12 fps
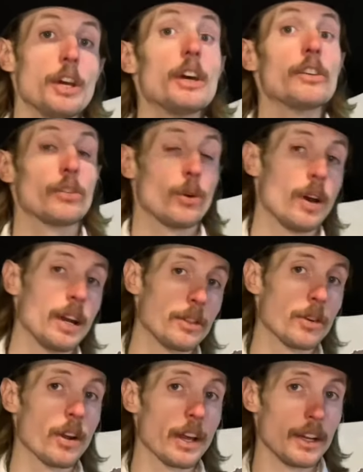So I
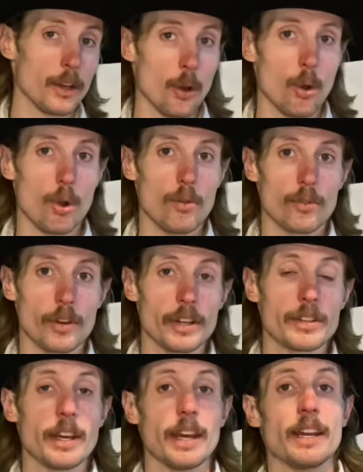thought I'd go over
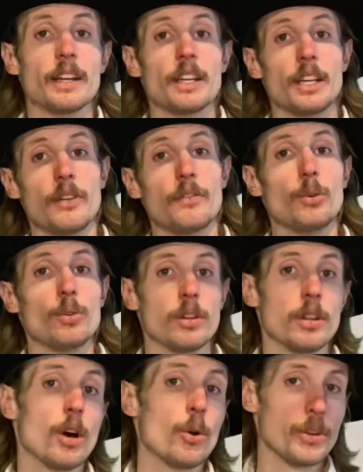it and give you the
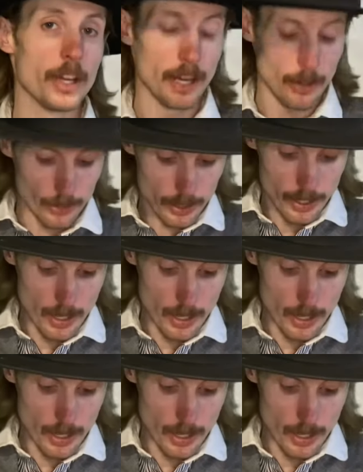lowdown